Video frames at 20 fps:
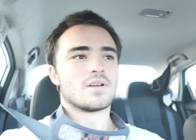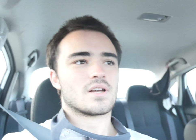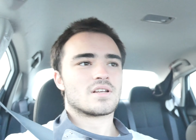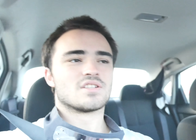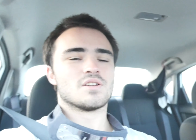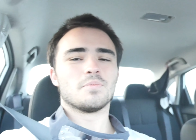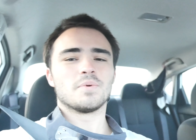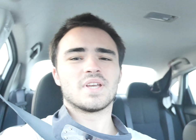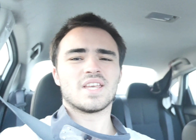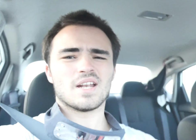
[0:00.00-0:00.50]
Because
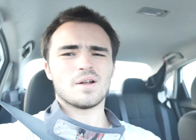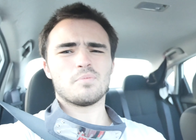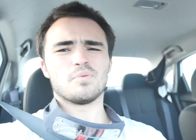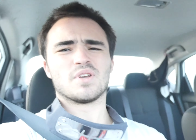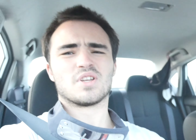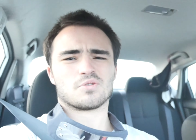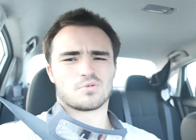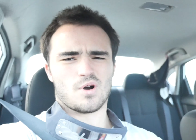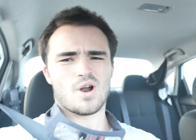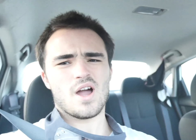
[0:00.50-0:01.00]
when we get up, we
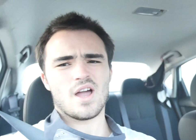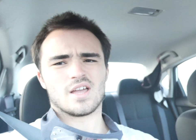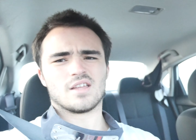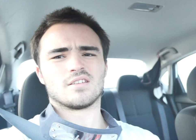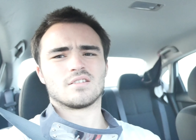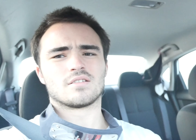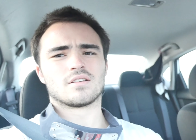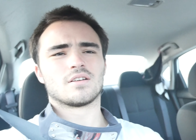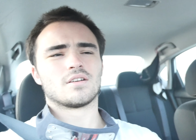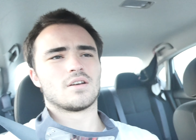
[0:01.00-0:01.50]

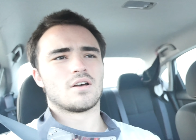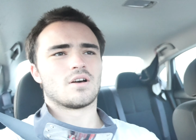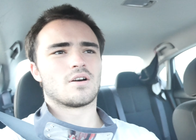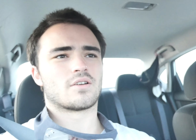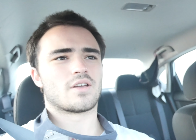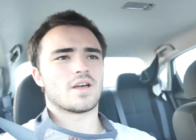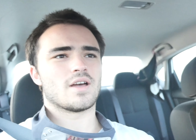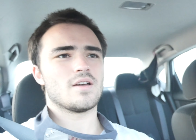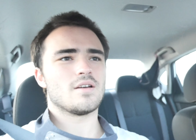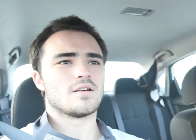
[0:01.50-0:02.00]
grind. I woke
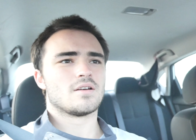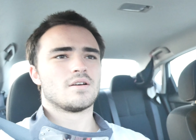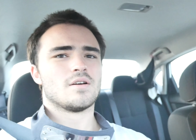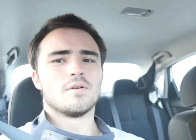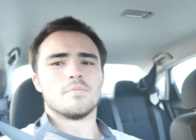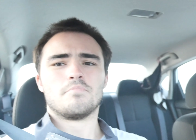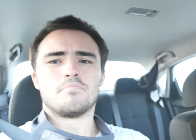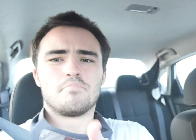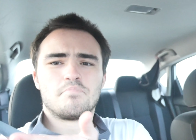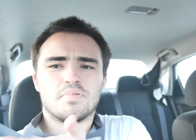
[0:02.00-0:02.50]
okay? up, and
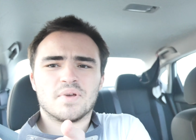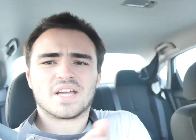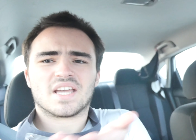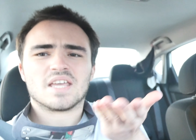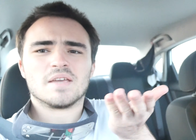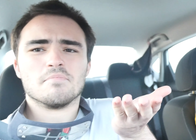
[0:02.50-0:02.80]
it was big